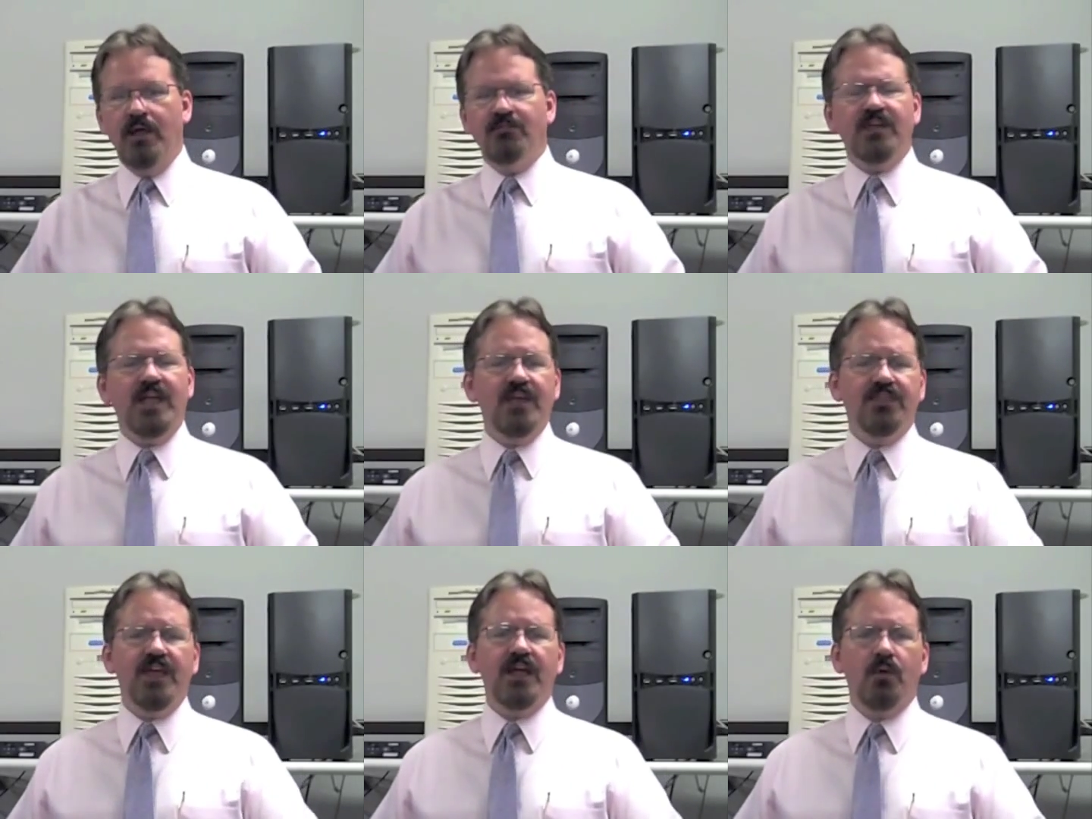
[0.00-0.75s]
If you
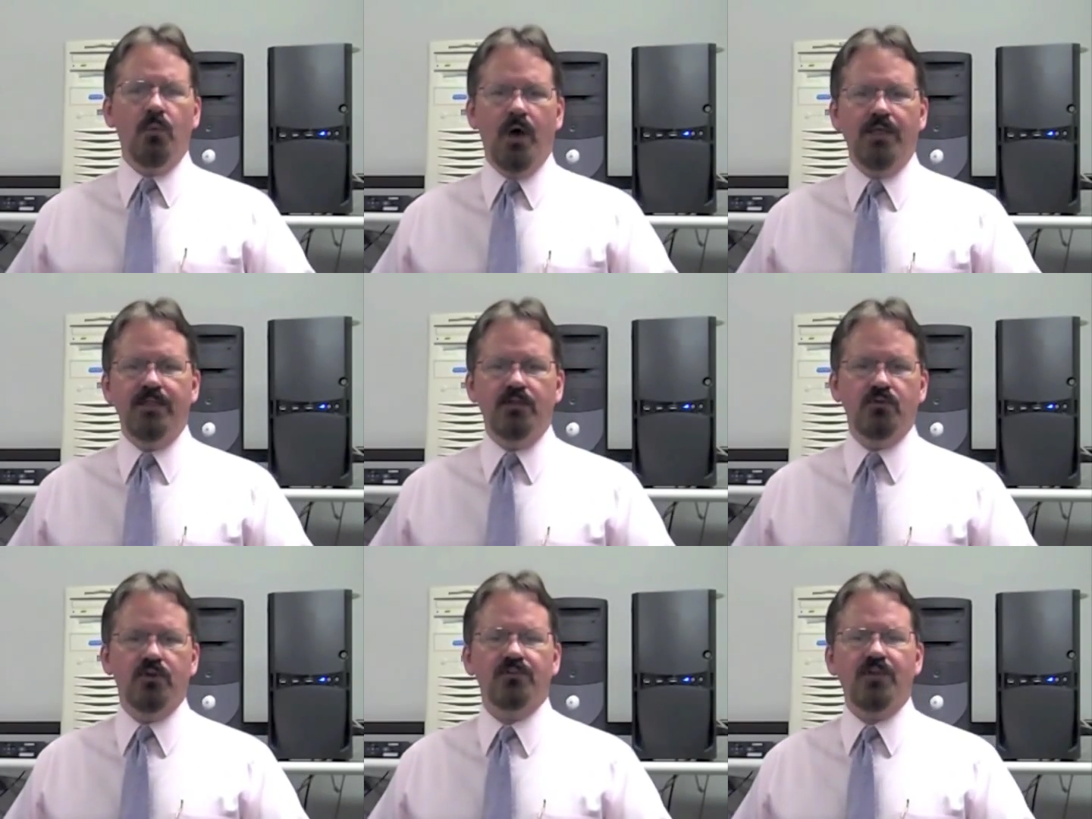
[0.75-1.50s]
can't think of one,
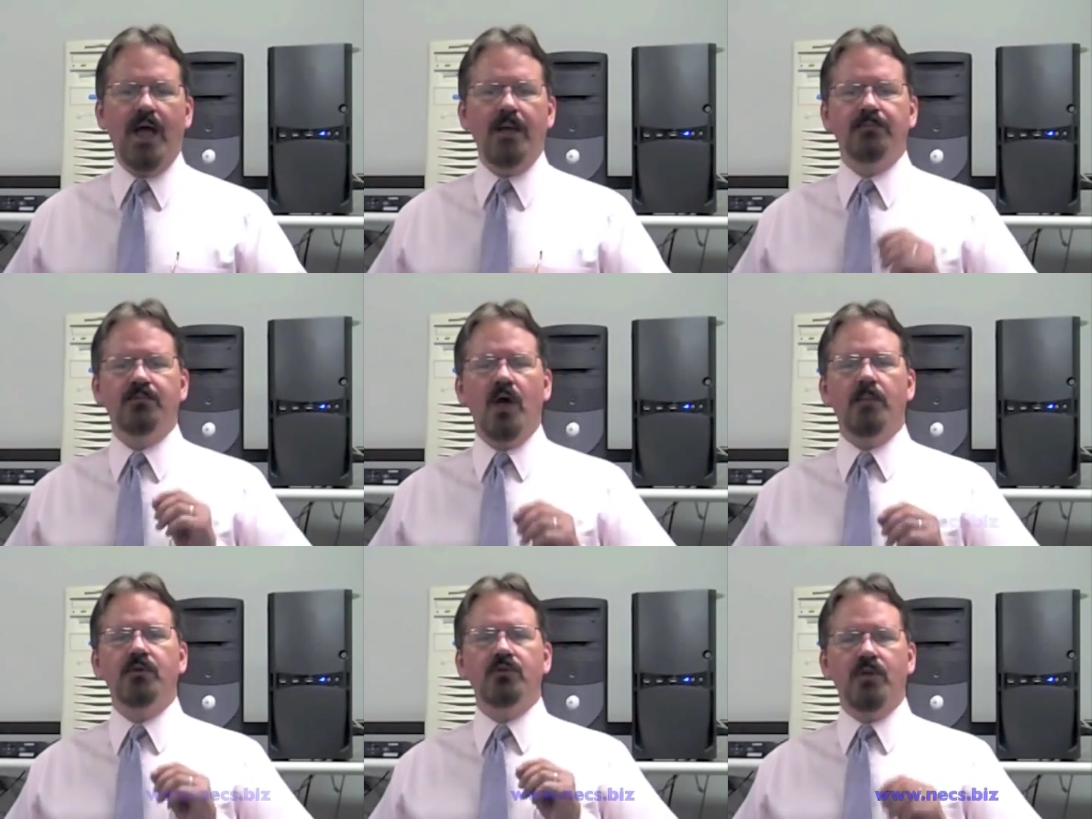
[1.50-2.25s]
then you can type
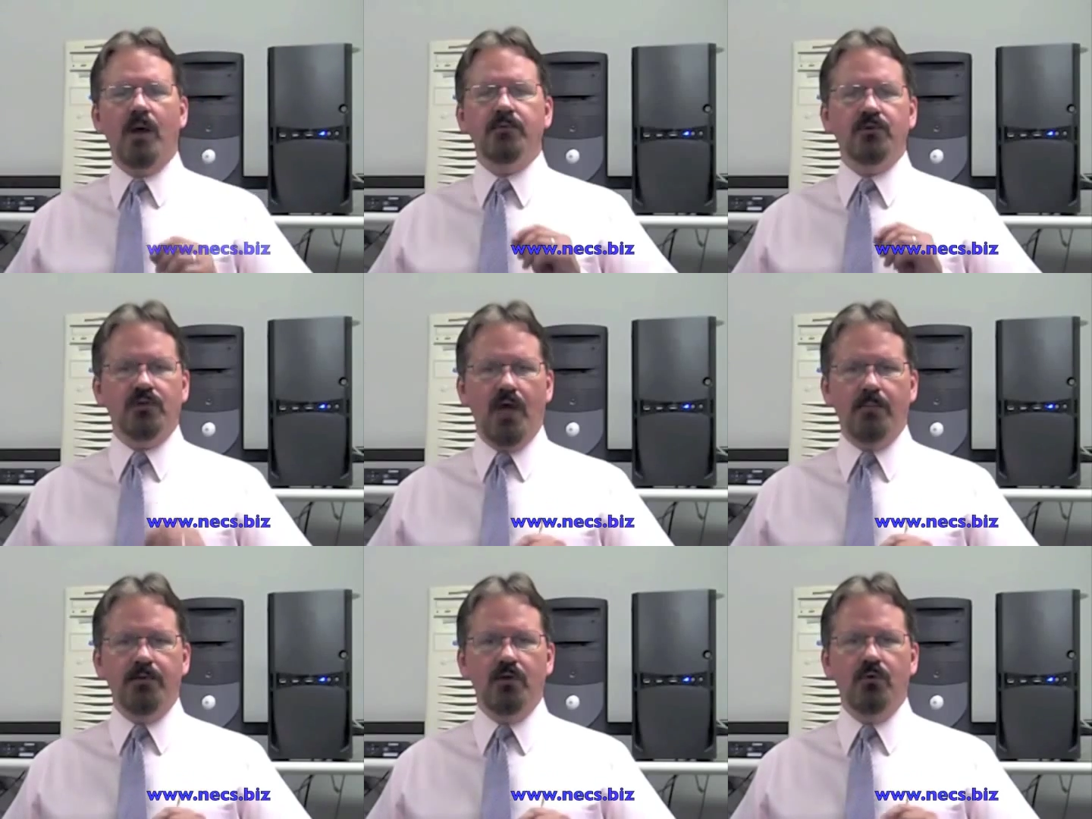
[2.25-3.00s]

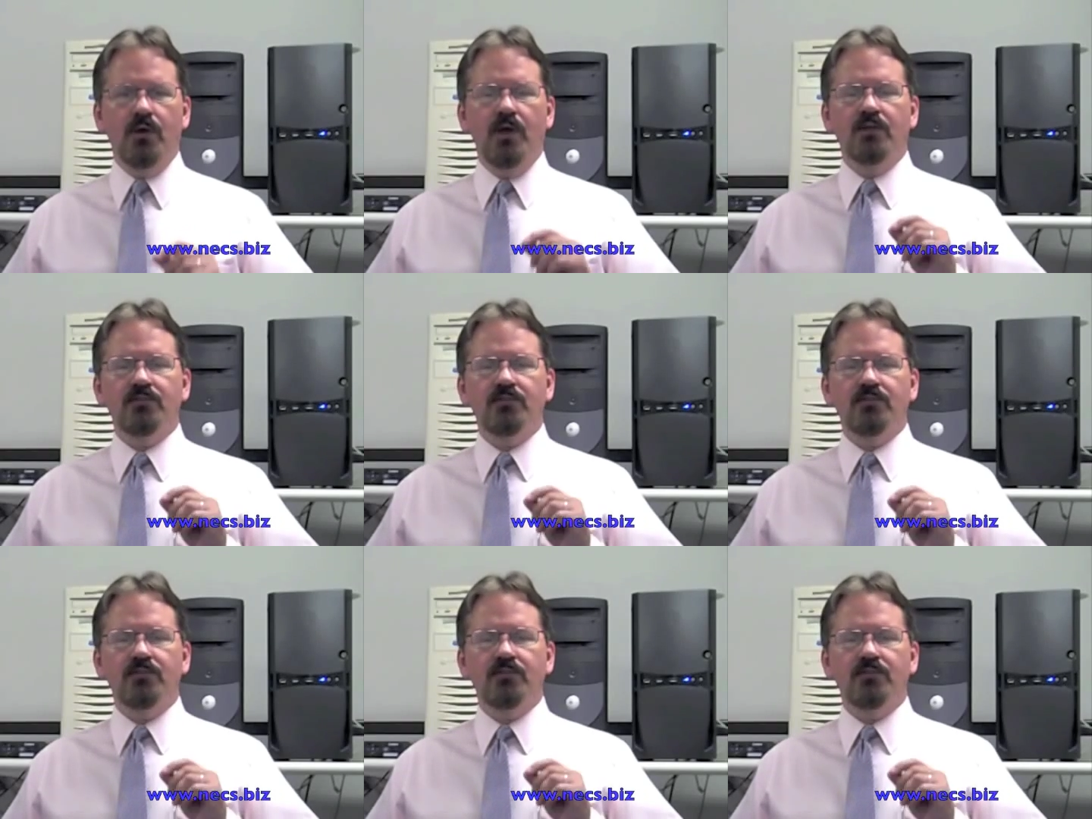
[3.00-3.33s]
www.necs.biz,